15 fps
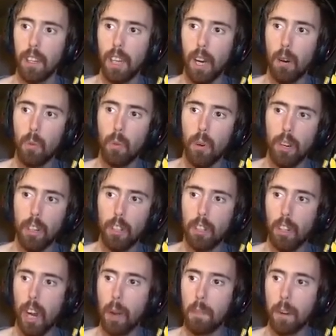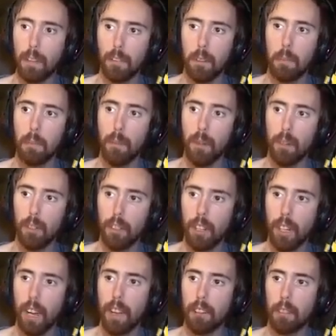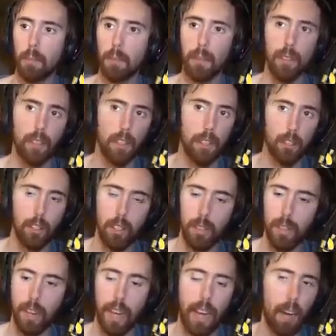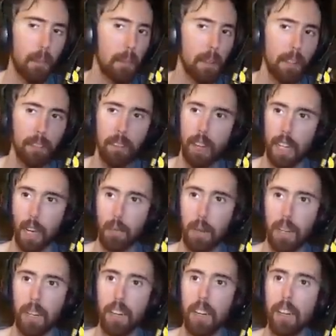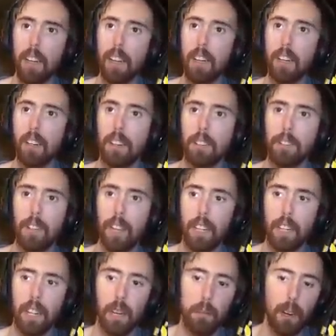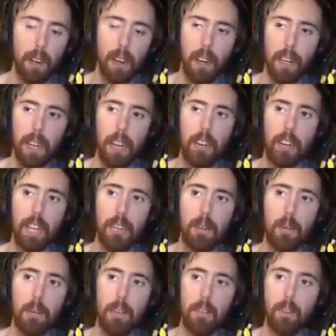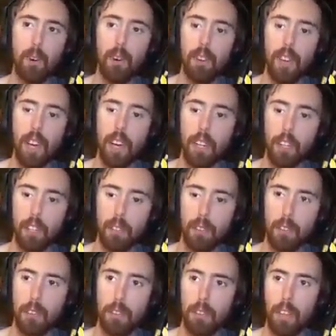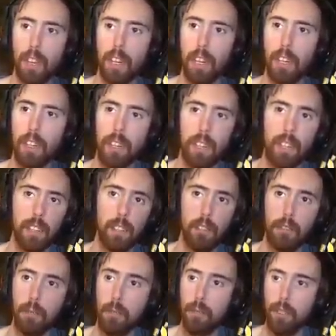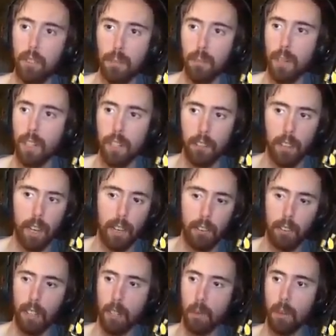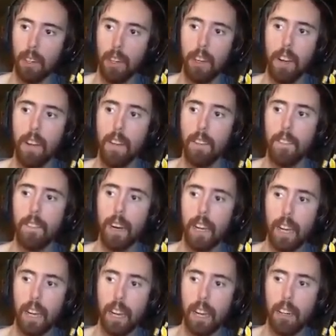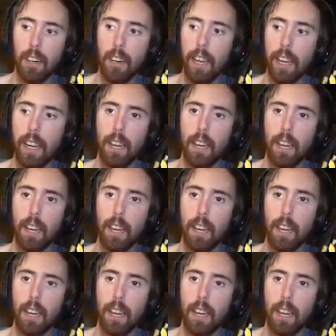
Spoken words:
Got one shot by some bullshit ass ability that shouldn't even happen. Like, I mean, it's like, come on. And like, even before that, she was just like, she's beating his ass anyway. Like, and like,